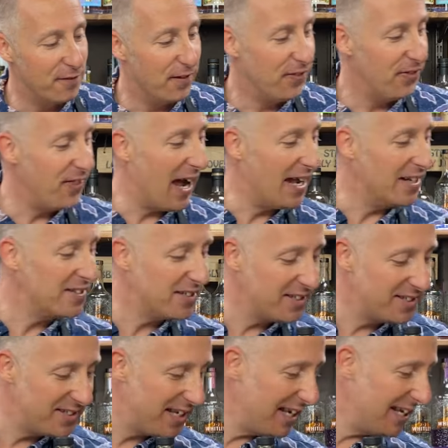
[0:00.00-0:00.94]
for that
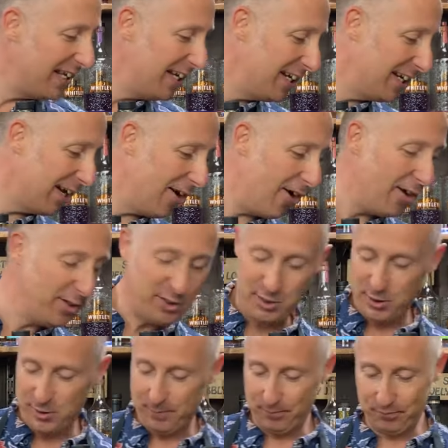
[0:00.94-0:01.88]
tiki
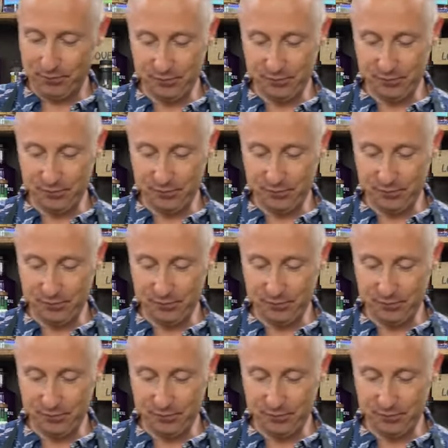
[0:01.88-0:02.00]
glass,